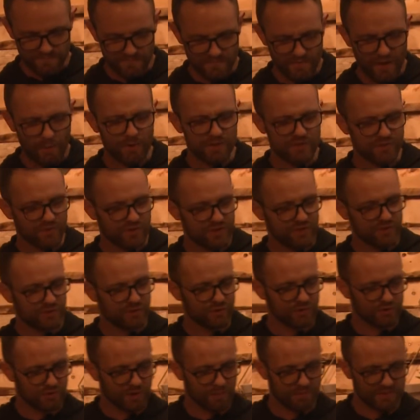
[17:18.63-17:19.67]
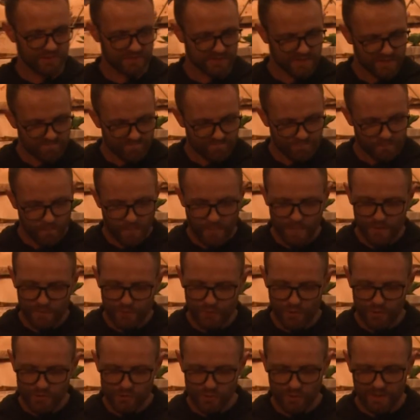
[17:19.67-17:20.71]
I want to just read you 2 scriptures. And the
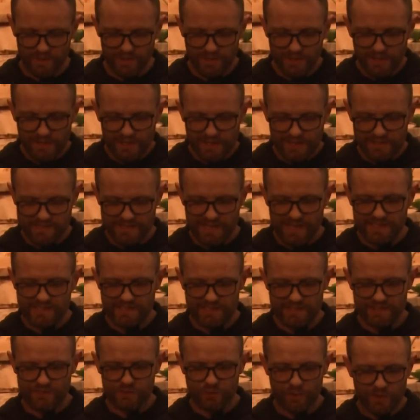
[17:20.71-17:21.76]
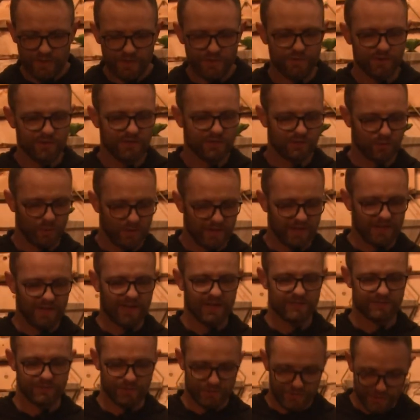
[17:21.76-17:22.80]
first one is Exodus 23, 29
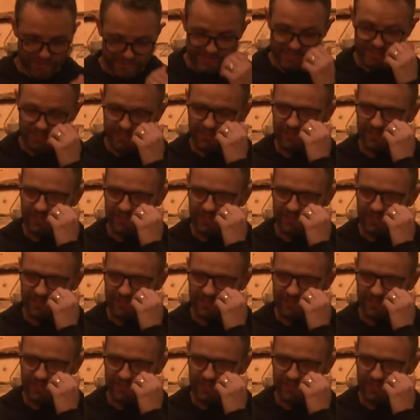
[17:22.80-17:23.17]
to 30.